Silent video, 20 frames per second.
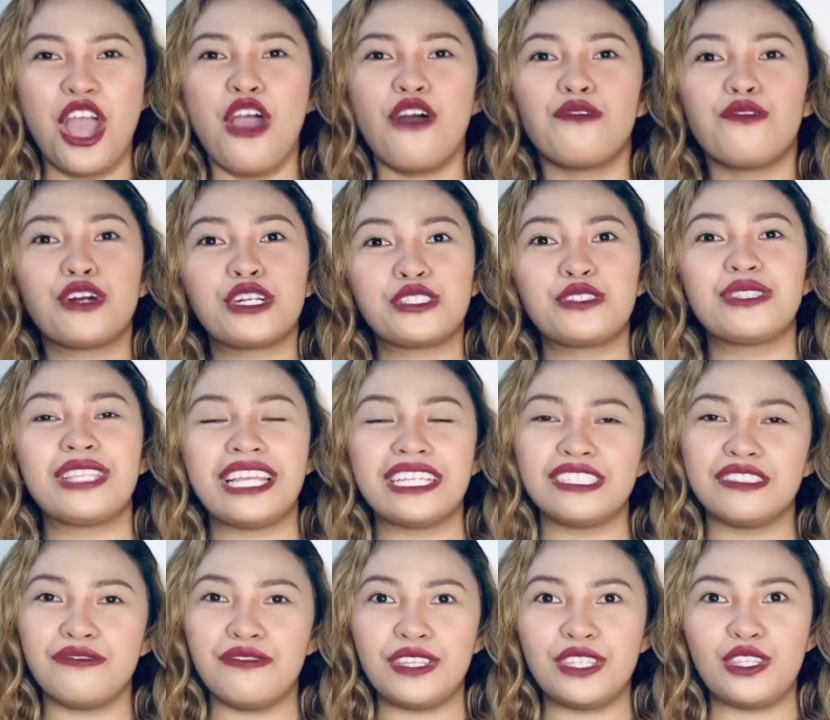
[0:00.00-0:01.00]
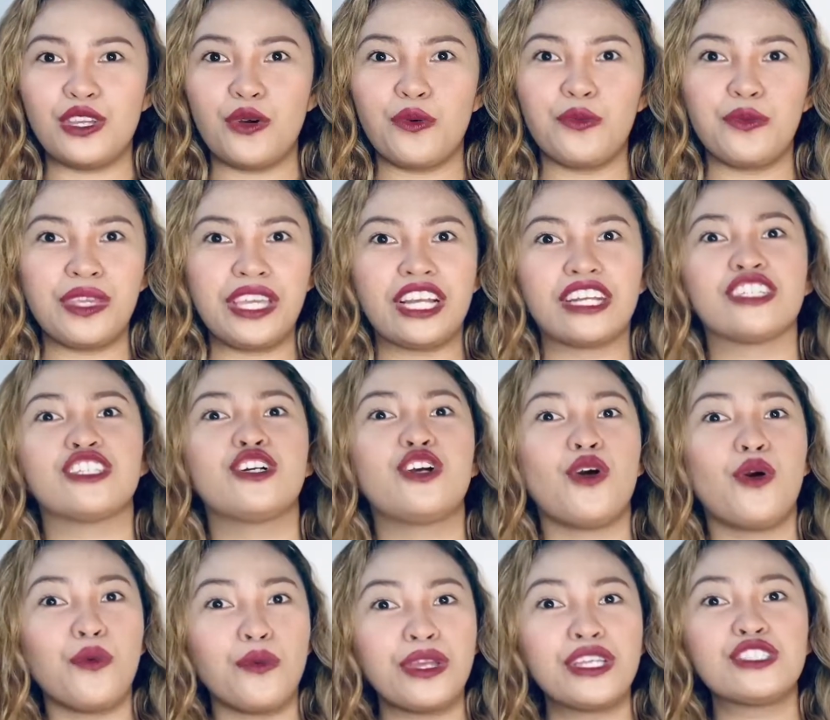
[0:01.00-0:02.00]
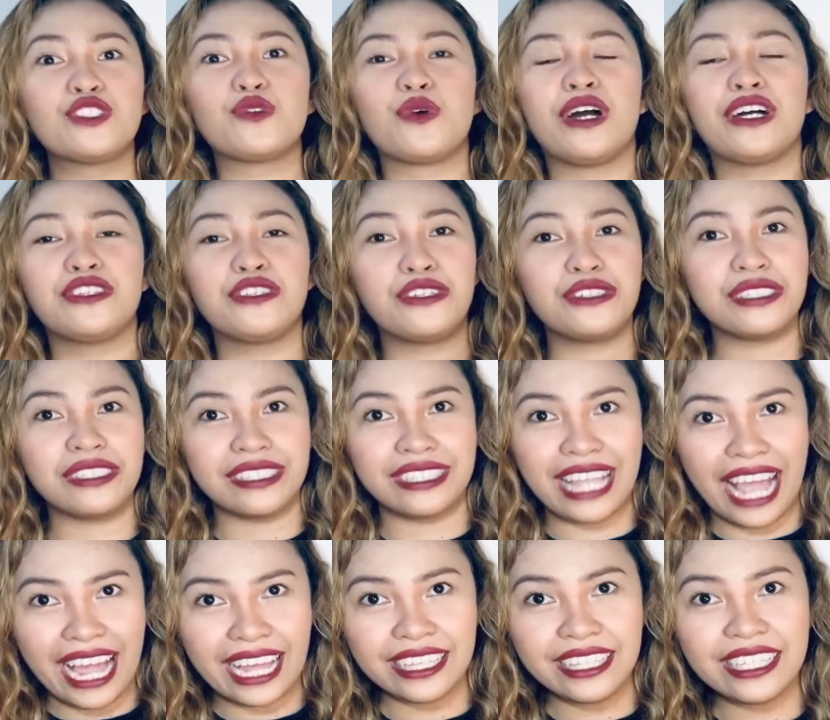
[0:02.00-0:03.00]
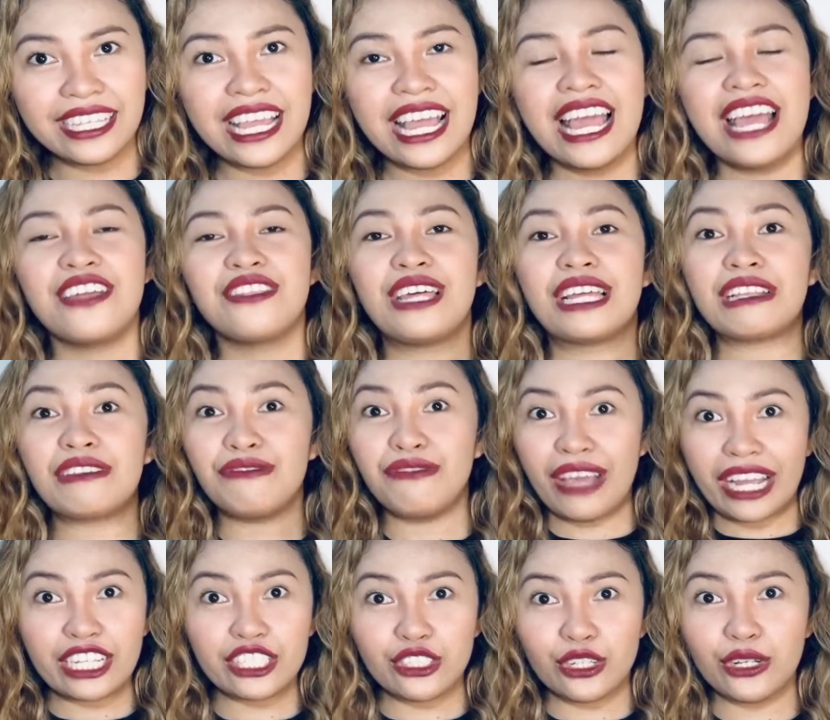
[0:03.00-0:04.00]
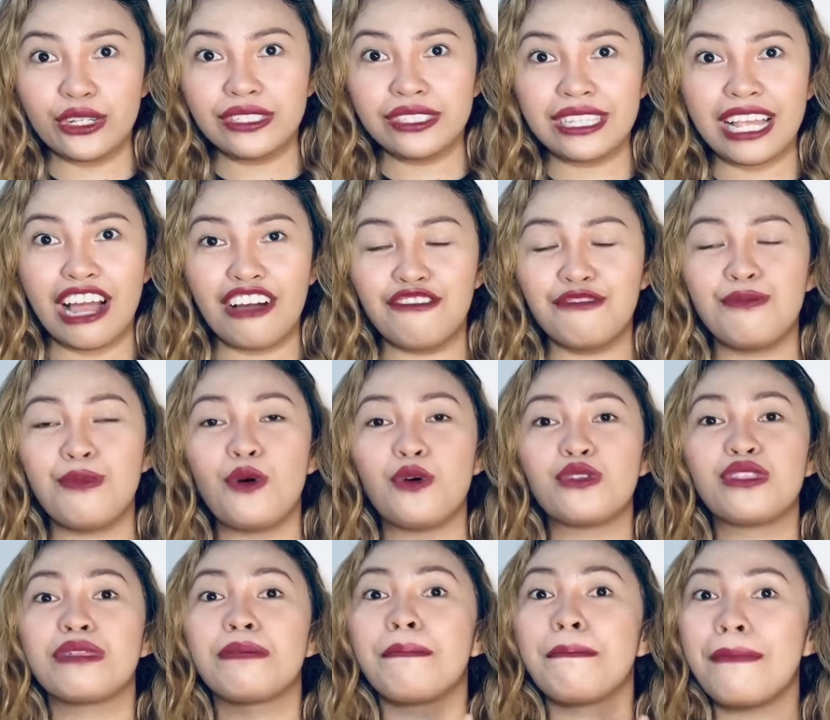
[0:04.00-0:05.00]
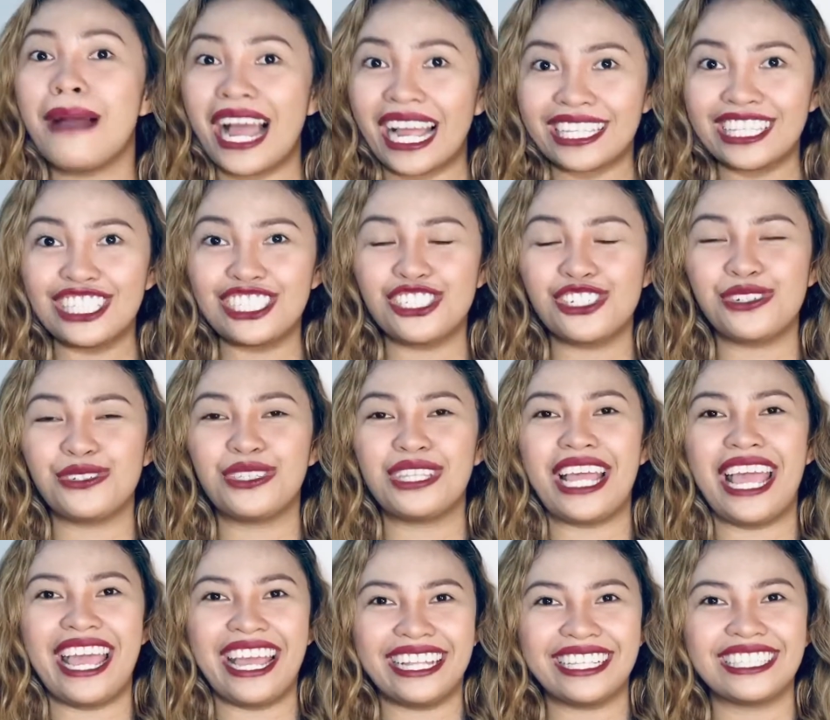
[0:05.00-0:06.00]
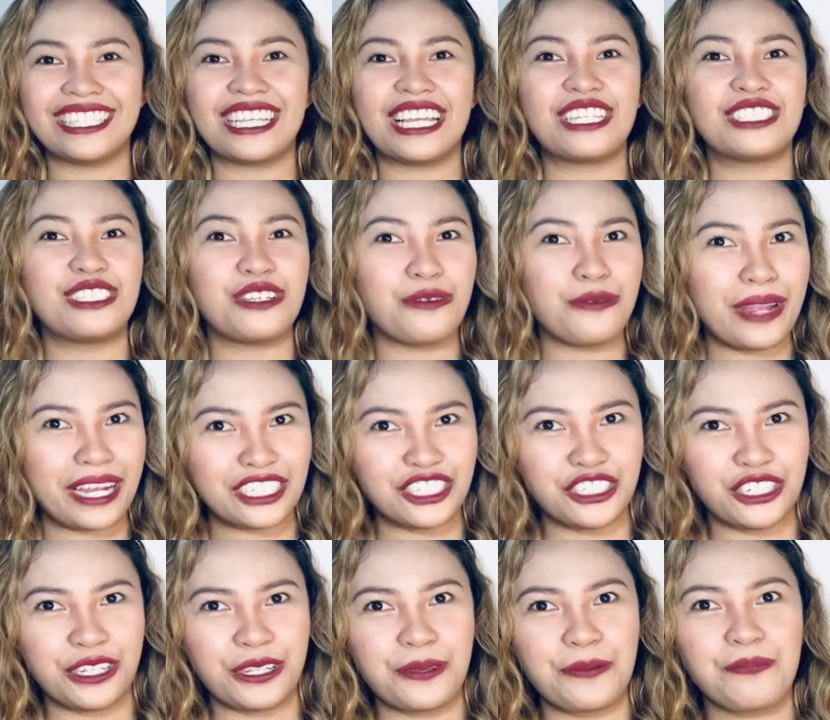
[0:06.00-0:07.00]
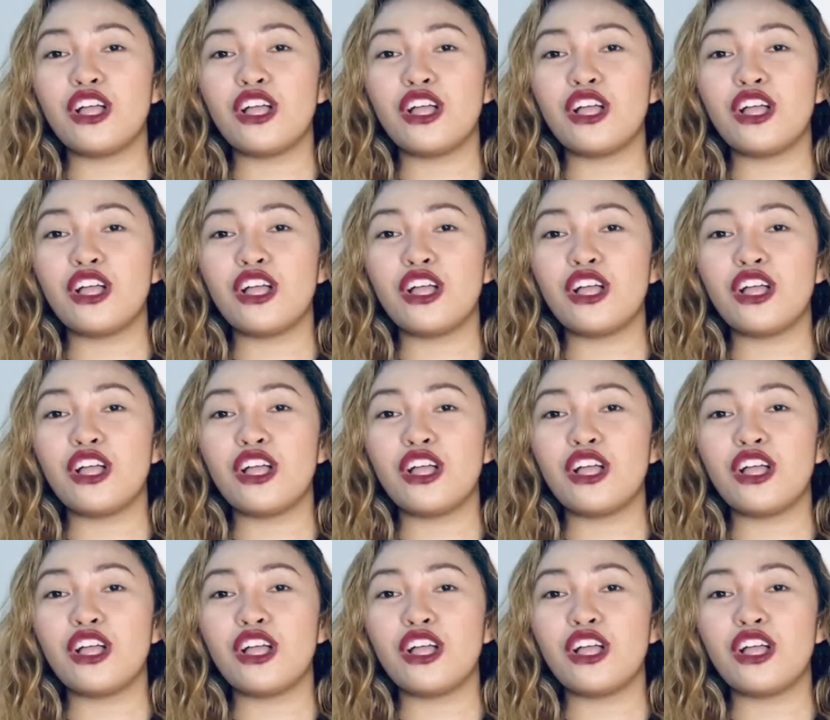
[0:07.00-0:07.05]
For today's video, we are going to understand that vectors have both magnitude and direction.